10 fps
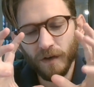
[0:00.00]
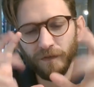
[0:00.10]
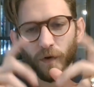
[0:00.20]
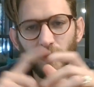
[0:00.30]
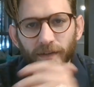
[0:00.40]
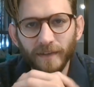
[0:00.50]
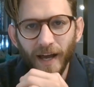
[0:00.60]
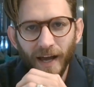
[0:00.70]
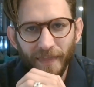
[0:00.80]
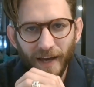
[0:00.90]
focus
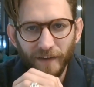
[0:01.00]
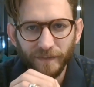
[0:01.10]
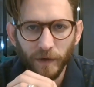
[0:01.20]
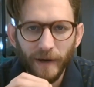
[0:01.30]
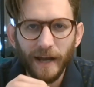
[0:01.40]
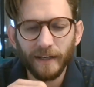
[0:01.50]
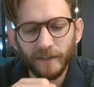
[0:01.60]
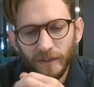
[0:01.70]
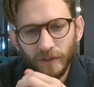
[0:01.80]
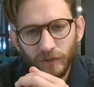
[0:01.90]
on the Haftarah.
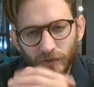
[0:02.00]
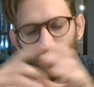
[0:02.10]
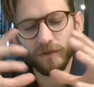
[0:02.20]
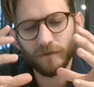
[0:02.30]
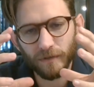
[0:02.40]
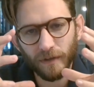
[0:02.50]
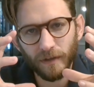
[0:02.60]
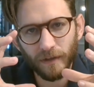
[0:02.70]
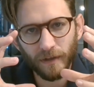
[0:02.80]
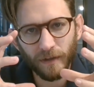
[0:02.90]
So,
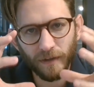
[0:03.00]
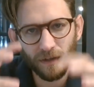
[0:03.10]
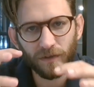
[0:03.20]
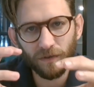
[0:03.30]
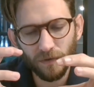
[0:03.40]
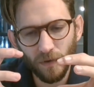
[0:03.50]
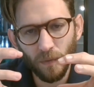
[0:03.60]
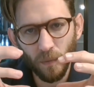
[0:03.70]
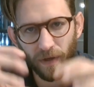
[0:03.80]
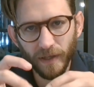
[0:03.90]
this
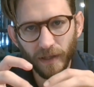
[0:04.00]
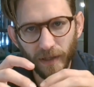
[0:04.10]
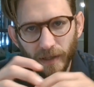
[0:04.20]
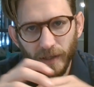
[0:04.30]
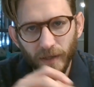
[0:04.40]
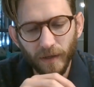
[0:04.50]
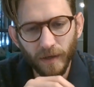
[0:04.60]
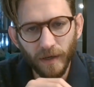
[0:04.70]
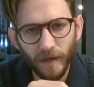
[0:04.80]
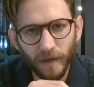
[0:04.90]
weekly
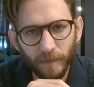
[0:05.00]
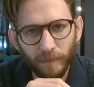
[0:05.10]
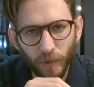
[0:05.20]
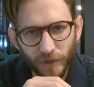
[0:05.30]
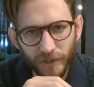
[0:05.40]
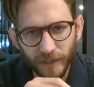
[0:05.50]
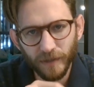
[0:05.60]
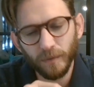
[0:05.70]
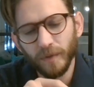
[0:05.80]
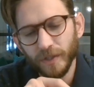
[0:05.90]
uh,
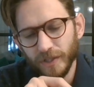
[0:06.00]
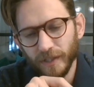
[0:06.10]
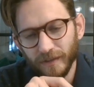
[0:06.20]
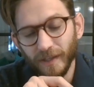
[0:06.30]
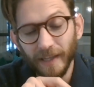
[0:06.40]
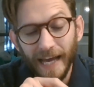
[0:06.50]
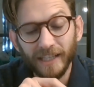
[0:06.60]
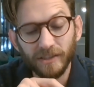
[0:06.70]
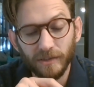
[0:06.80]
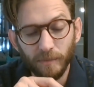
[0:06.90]
portion, which is the
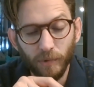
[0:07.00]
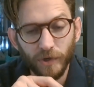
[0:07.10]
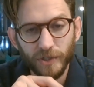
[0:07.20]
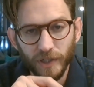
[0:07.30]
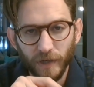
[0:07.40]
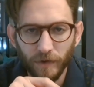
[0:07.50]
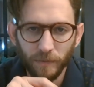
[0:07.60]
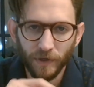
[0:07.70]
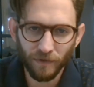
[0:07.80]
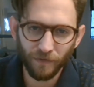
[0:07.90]
last portion of the
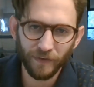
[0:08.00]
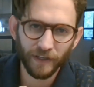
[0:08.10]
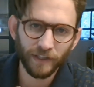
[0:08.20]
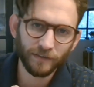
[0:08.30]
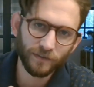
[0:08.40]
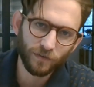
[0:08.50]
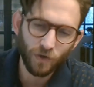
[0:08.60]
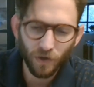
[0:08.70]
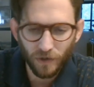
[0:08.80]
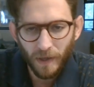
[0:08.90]
book of Leviticus, is
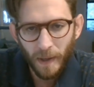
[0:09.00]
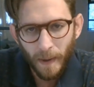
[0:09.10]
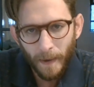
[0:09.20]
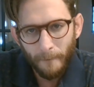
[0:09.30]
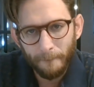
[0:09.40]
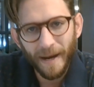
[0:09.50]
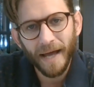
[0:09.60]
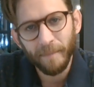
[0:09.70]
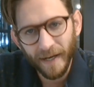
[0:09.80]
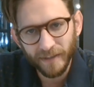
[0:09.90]
called
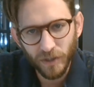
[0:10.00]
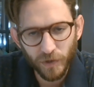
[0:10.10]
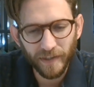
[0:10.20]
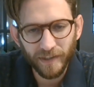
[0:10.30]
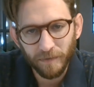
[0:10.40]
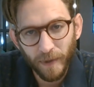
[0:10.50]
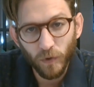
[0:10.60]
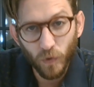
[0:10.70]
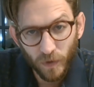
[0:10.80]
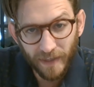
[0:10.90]
By My Decrees,
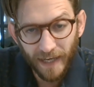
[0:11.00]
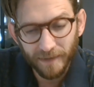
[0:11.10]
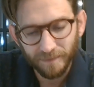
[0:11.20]
Bechukotai.